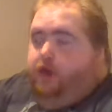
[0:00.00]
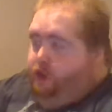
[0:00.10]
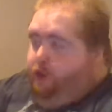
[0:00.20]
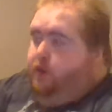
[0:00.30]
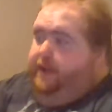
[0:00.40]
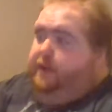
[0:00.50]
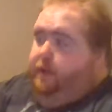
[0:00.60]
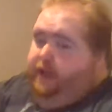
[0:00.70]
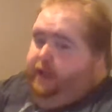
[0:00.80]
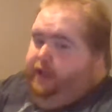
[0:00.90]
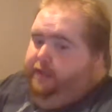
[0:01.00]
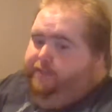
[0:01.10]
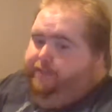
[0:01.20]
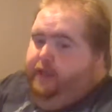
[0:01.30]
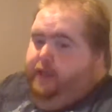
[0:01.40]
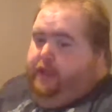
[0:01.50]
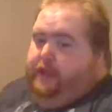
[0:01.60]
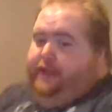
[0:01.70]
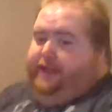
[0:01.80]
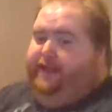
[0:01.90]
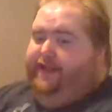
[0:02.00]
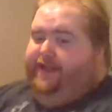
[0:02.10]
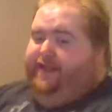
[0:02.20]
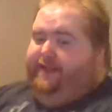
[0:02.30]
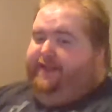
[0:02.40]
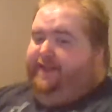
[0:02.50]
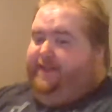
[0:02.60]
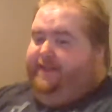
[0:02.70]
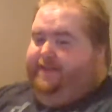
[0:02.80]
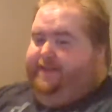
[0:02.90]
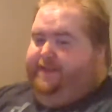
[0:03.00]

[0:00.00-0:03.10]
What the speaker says: you would be the winner. you know?